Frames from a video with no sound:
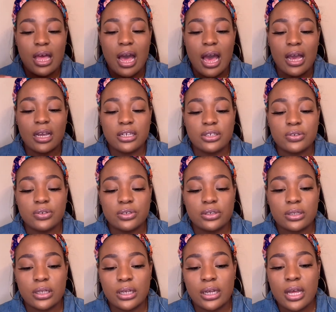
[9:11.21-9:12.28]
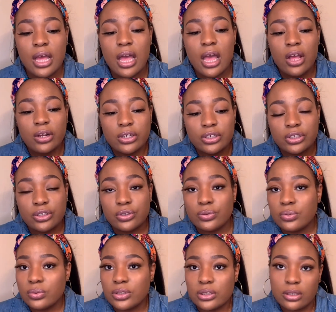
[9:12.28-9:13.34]
I usually
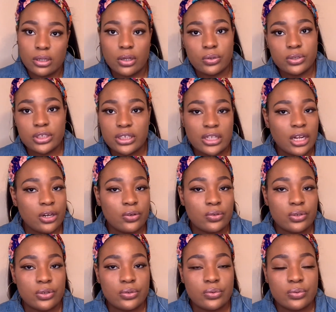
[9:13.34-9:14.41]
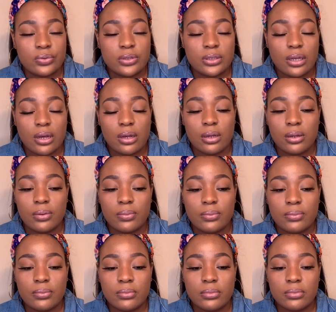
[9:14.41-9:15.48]
use lotion. I don't use,
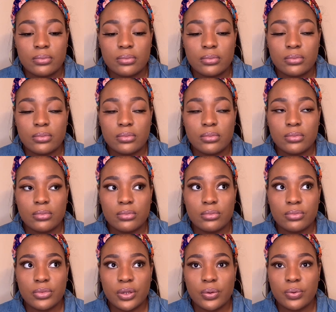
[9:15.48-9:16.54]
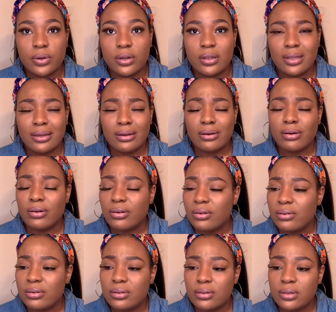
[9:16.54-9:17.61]
um, what are they
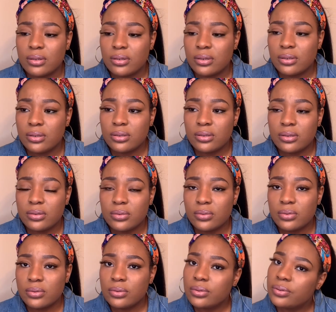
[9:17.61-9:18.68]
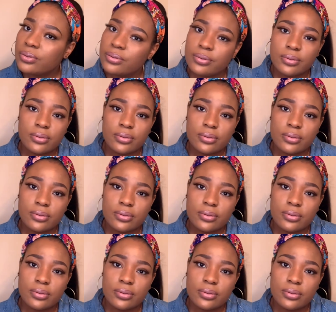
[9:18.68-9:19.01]
called? Oof.